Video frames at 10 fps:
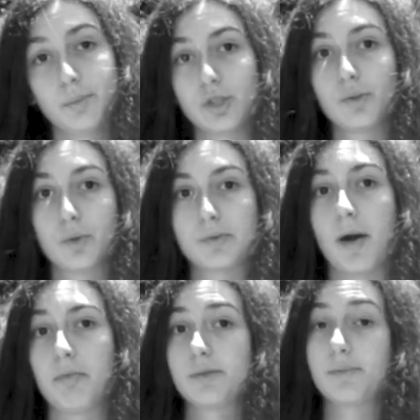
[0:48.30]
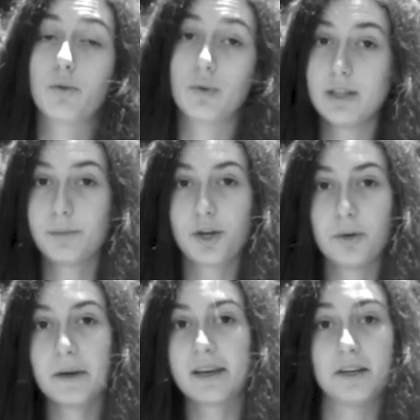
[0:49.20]
model was published by William
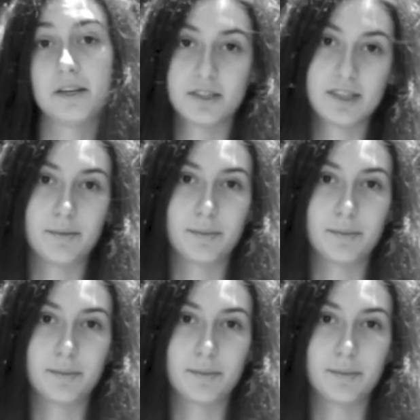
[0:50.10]
Kermack and Anderson